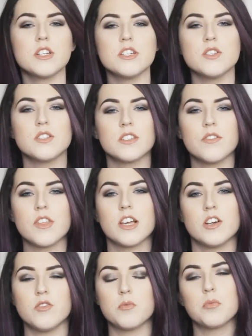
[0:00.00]
I'm going to do the stuff that
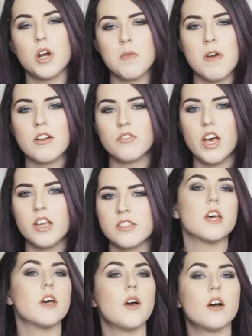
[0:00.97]
I got from Primark first,
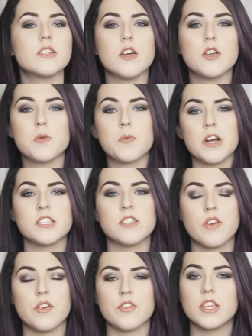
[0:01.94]
so I'll tell you the prices
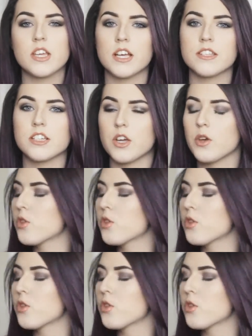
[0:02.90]
of everything as I